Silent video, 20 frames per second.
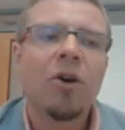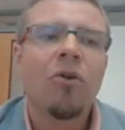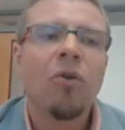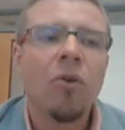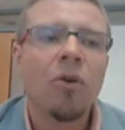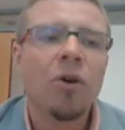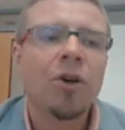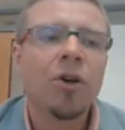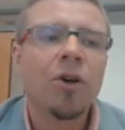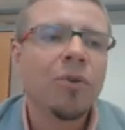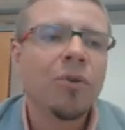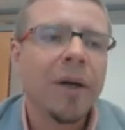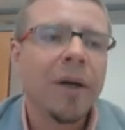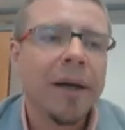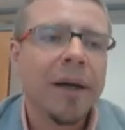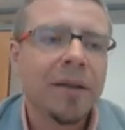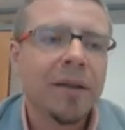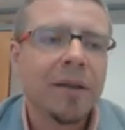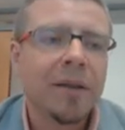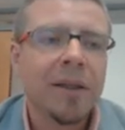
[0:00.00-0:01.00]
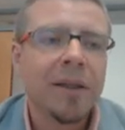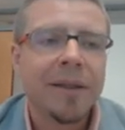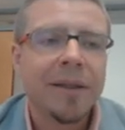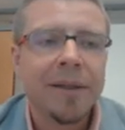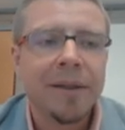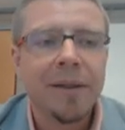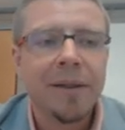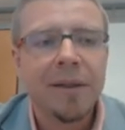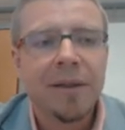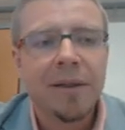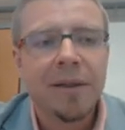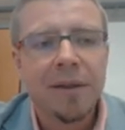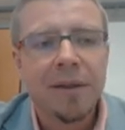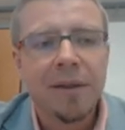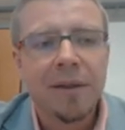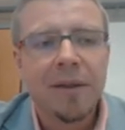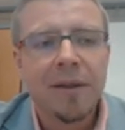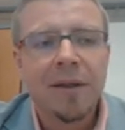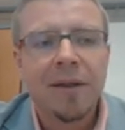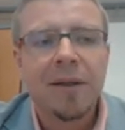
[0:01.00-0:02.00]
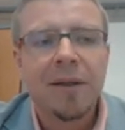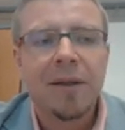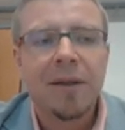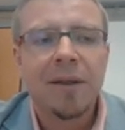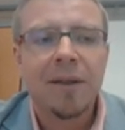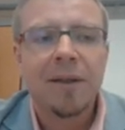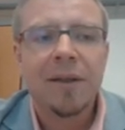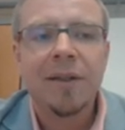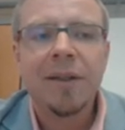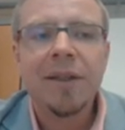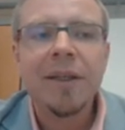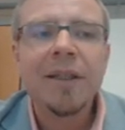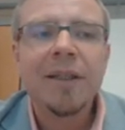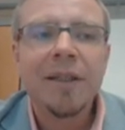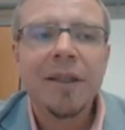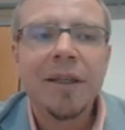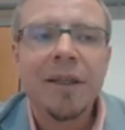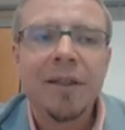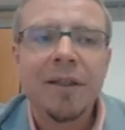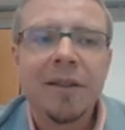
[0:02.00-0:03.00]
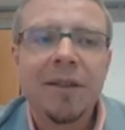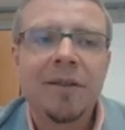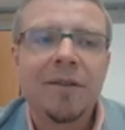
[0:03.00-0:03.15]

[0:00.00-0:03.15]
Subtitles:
or you can knit it